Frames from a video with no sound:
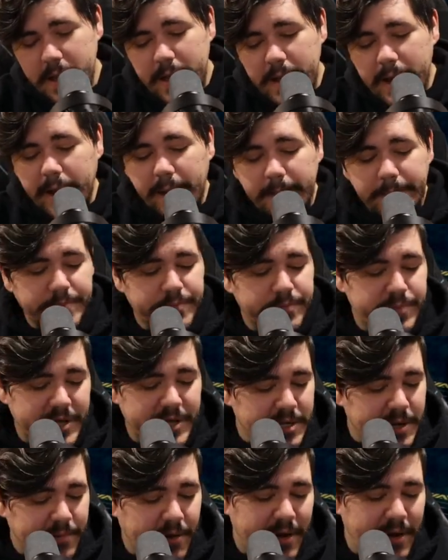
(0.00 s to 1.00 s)
But
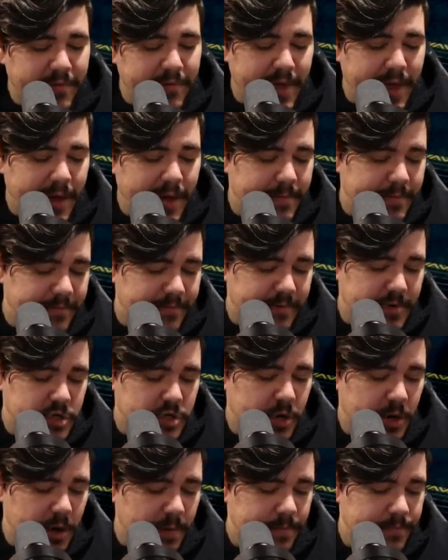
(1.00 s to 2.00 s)
it's an upgrade for that, for
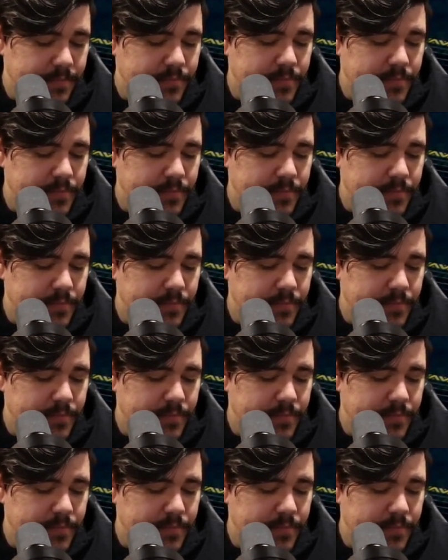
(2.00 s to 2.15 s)
sure.